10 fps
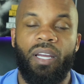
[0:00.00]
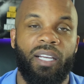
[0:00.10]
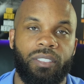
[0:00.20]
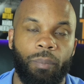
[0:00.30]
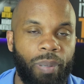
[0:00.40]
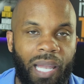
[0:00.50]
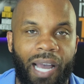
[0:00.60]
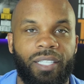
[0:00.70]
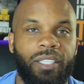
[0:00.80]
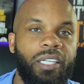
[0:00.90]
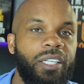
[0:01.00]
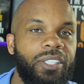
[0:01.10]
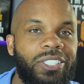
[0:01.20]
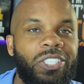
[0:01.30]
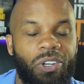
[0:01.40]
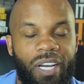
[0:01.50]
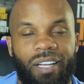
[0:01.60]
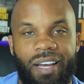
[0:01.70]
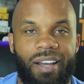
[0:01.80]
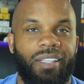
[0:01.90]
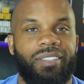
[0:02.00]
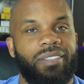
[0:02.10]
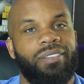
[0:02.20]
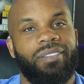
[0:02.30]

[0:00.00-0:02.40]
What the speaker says: and supplier trade lines.